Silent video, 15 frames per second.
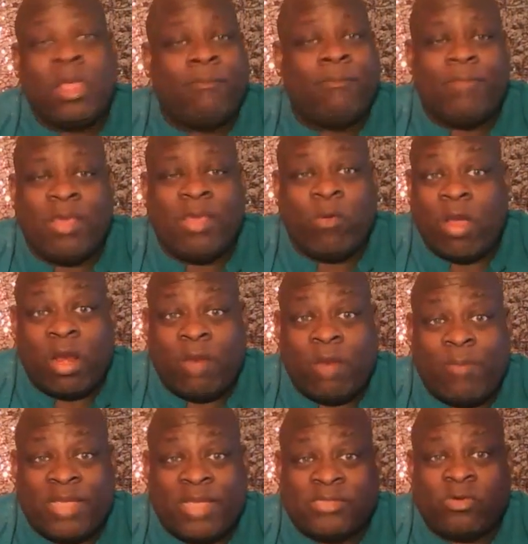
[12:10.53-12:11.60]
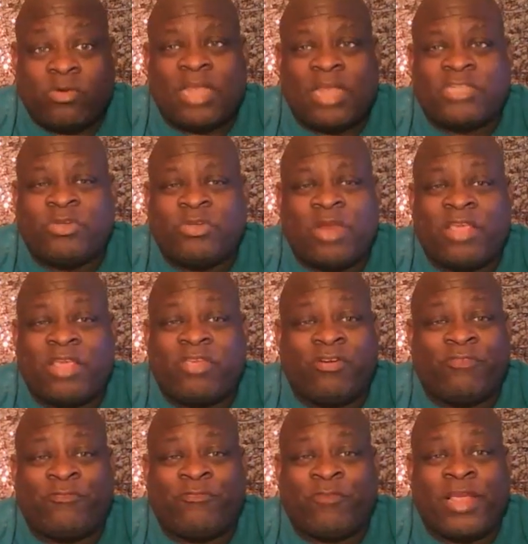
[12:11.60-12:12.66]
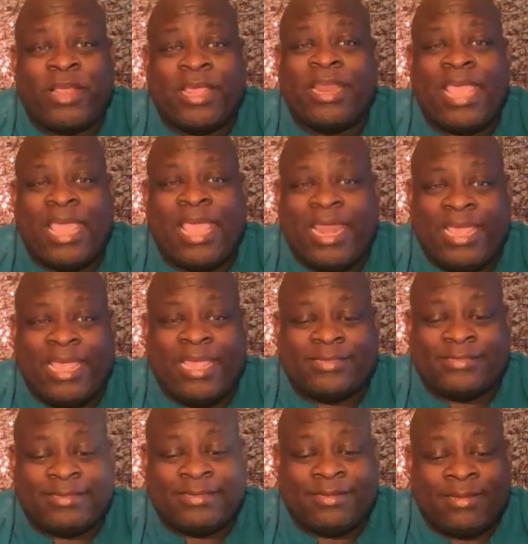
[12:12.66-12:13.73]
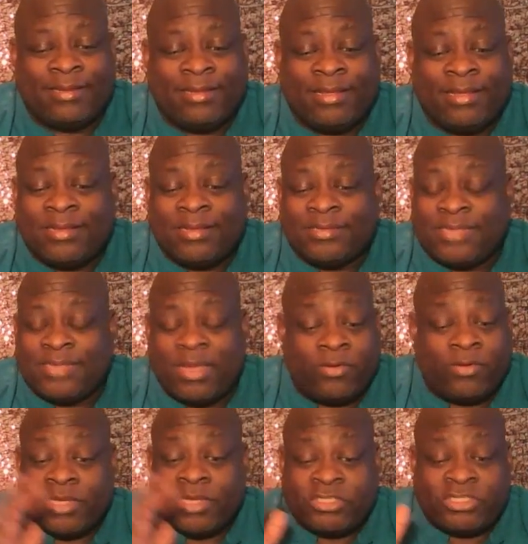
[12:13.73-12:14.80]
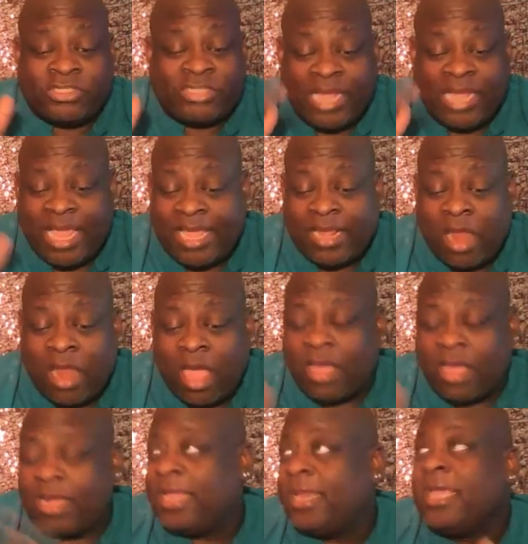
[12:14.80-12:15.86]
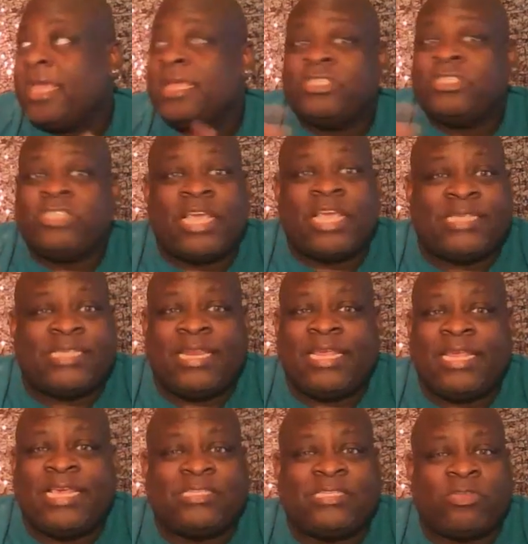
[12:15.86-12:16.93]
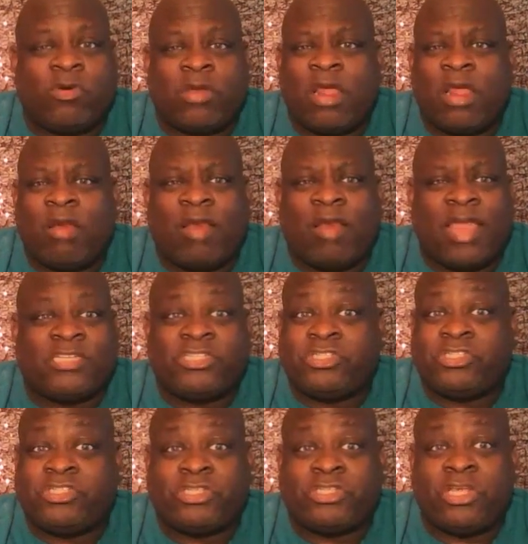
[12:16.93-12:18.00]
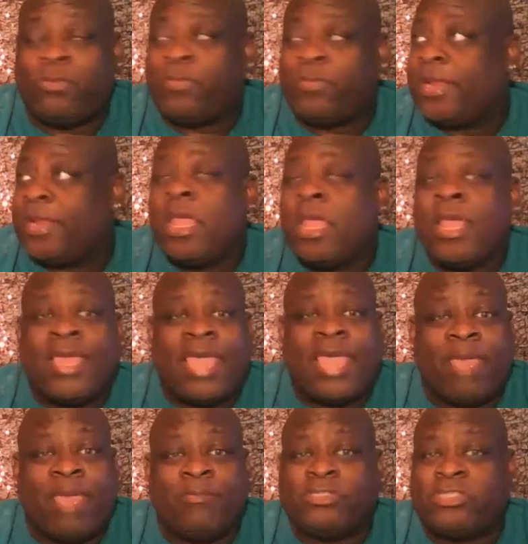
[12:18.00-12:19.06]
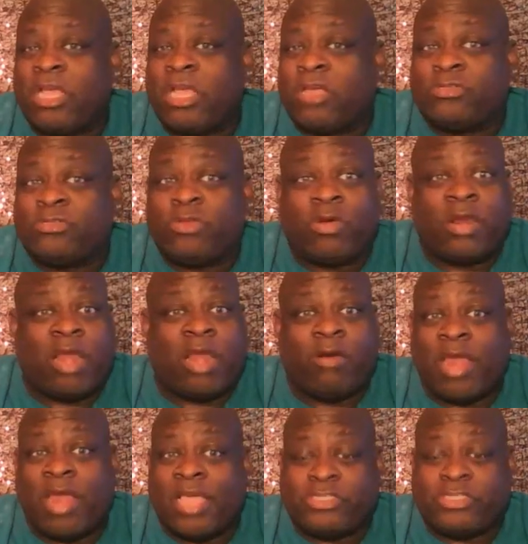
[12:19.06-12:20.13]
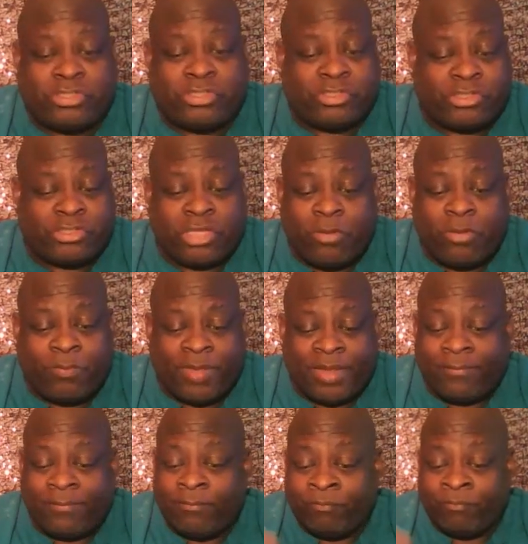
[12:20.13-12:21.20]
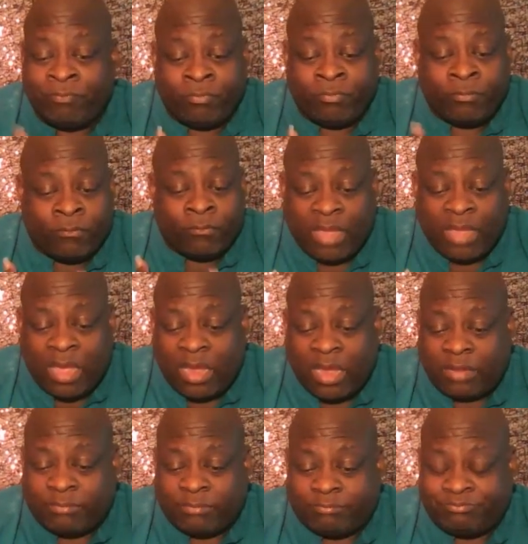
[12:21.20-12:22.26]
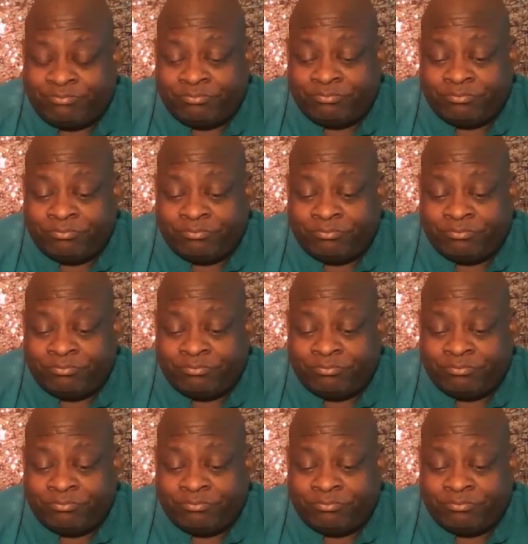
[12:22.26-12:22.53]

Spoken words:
meanwhile, everybody's looking at you like you're a freaking idiot. So she ain't clocking it. Jason Lee's looking at her like she's stupid. Kay Michelle's looking at her like she's stupid. Then